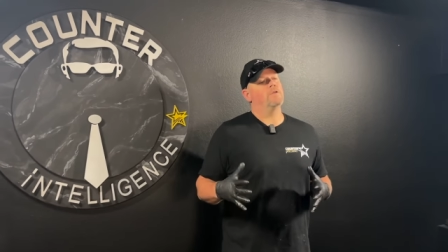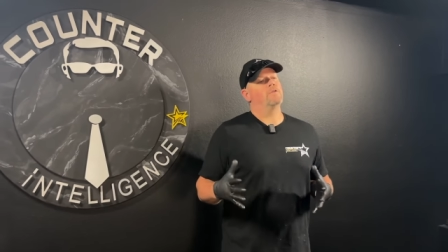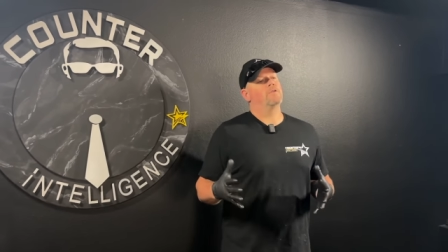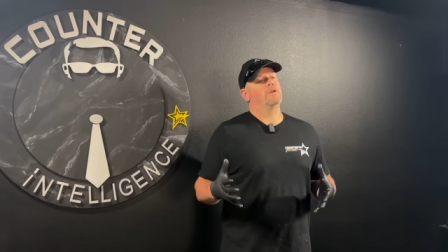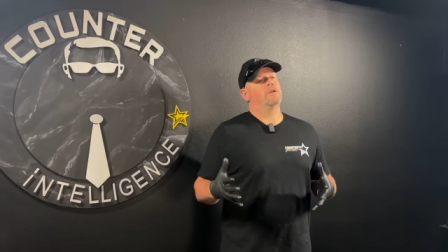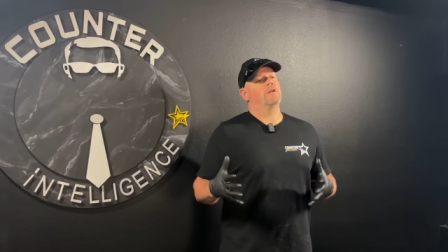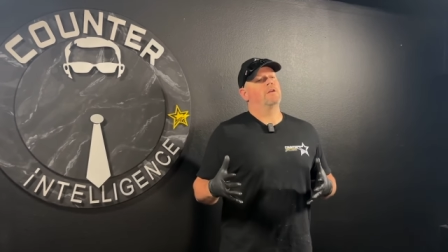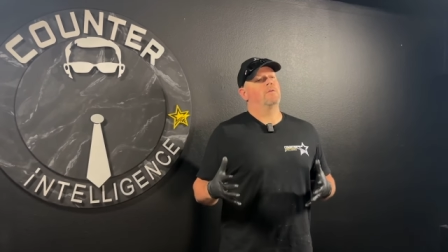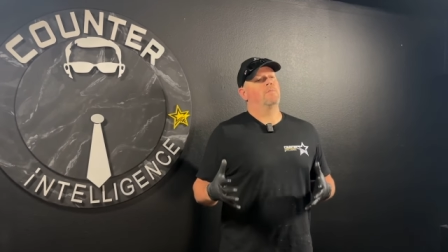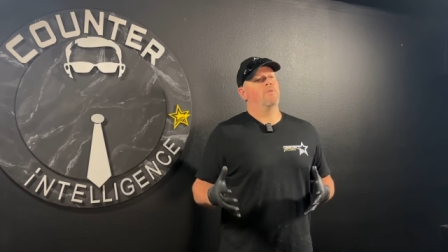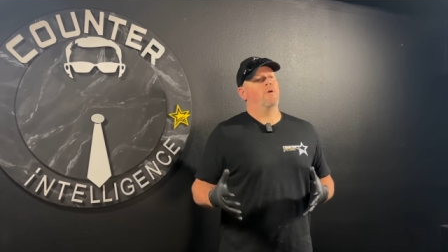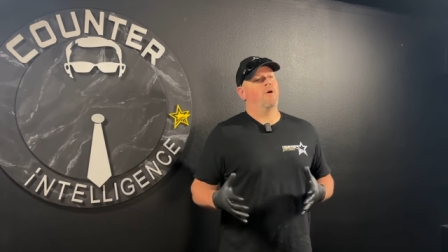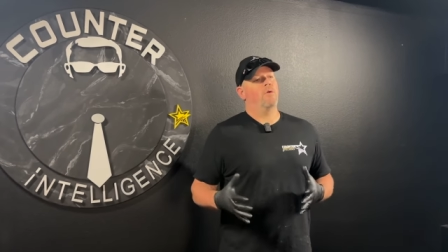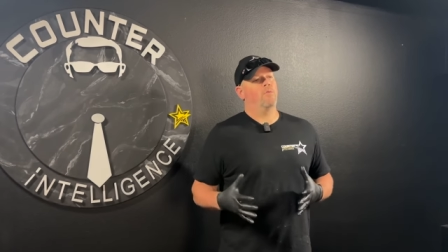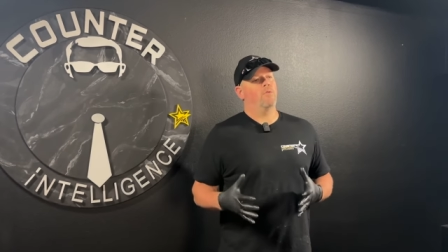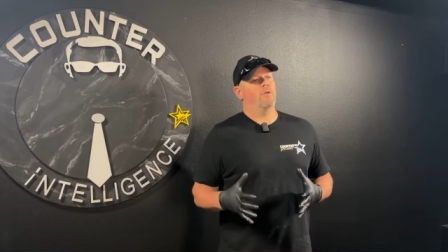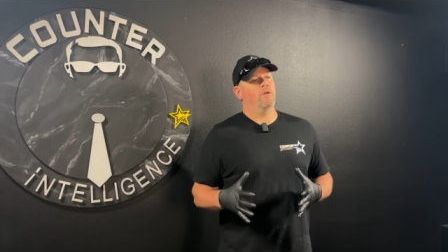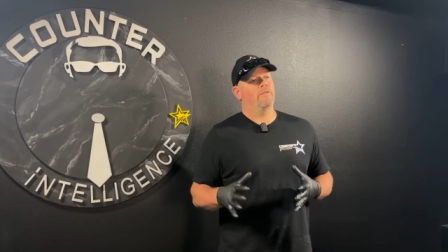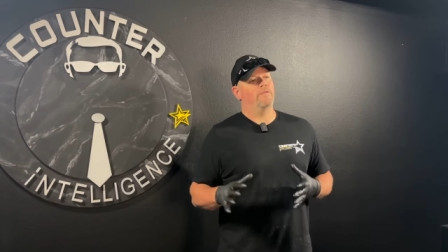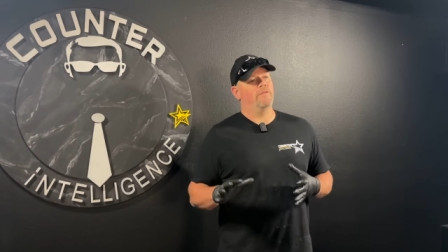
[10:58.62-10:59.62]
you can get a
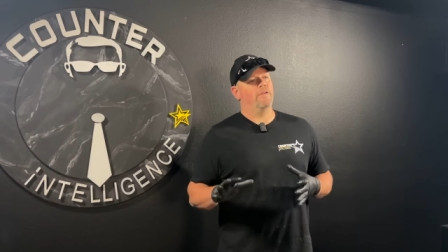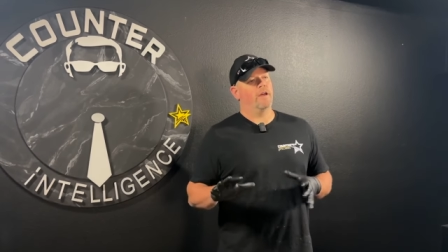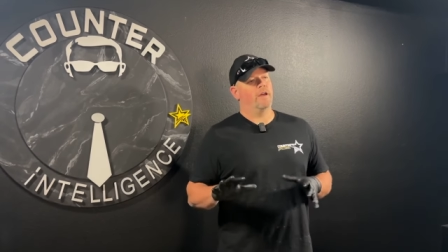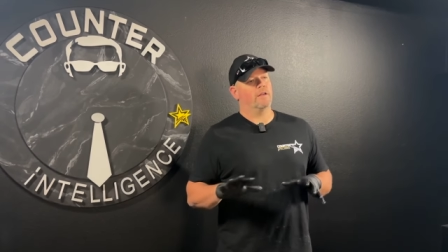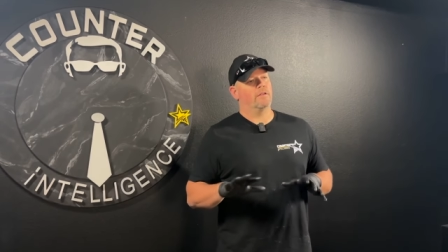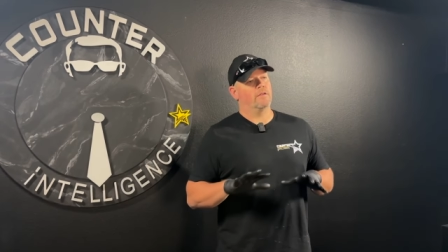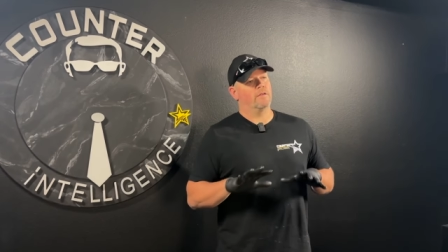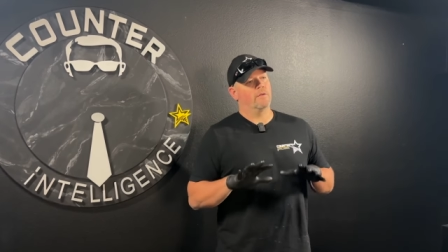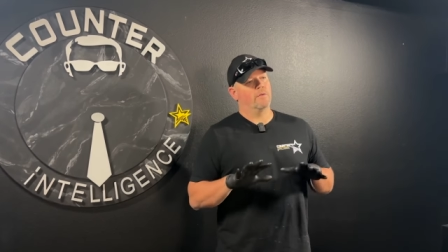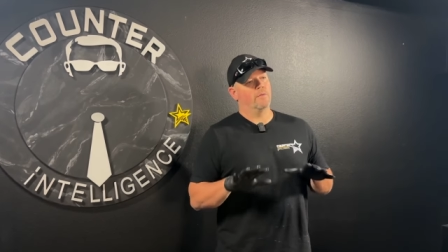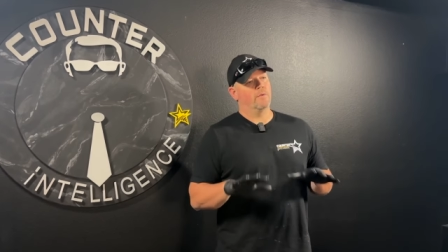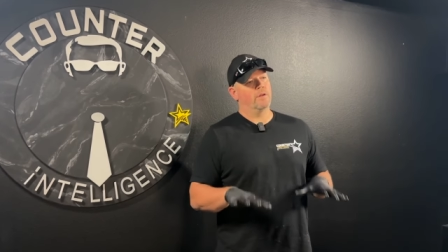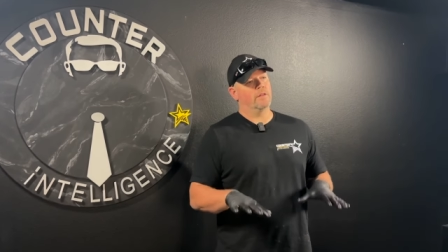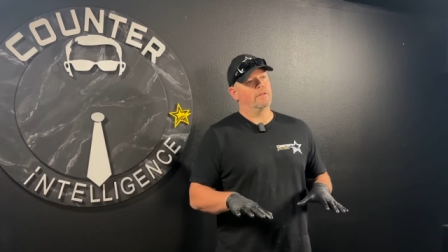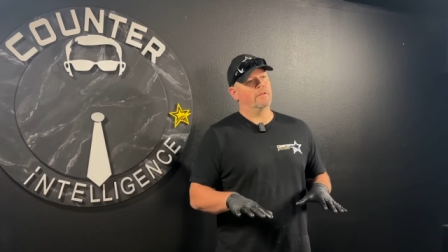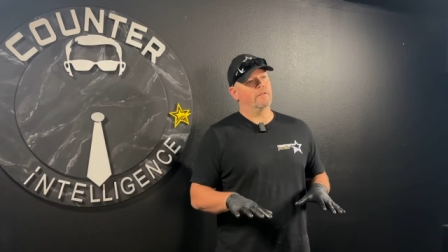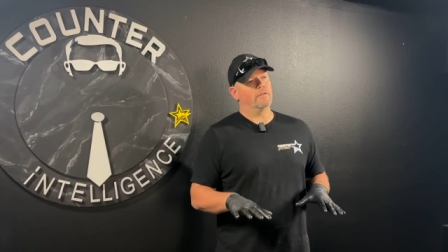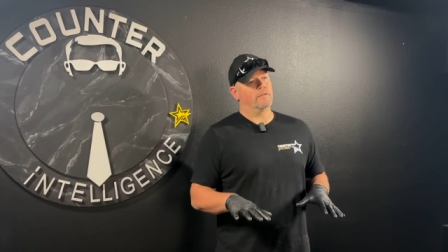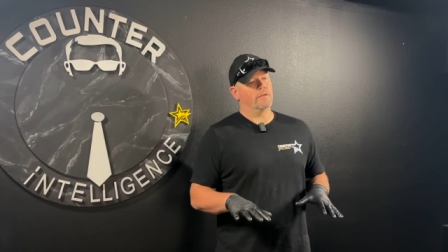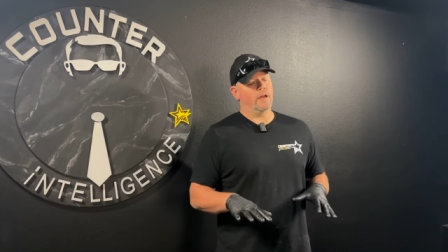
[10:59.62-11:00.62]
marble effect with
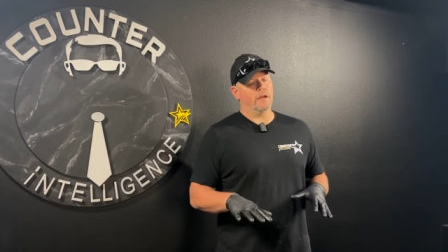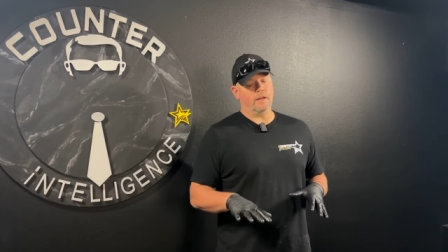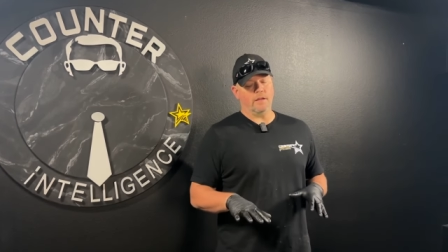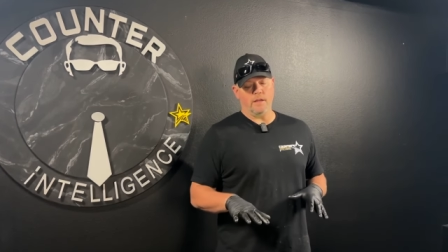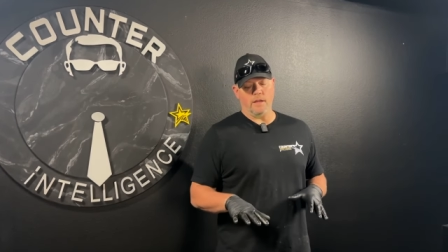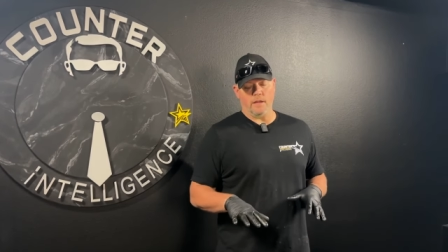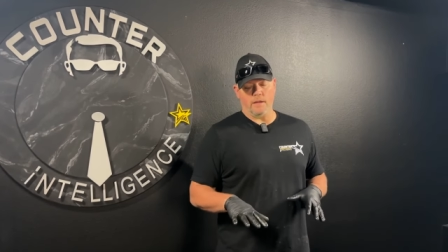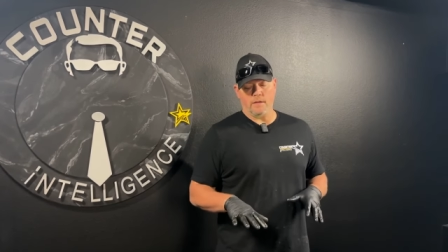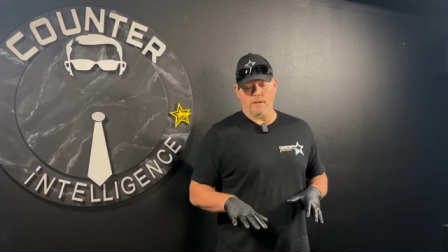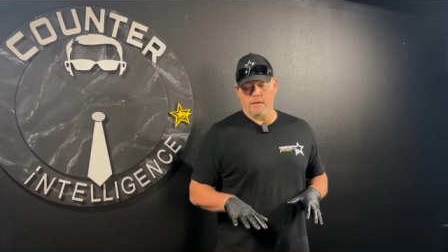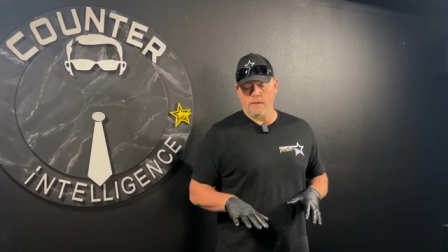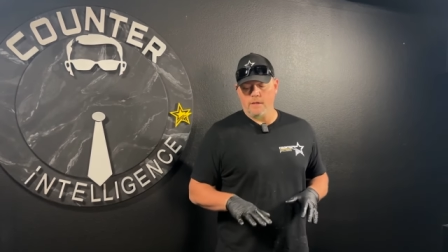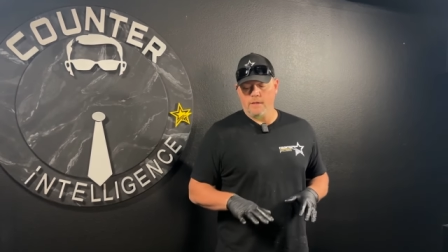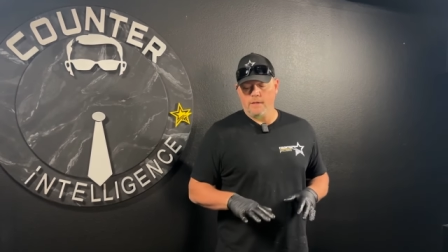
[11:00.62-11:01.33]
this technique.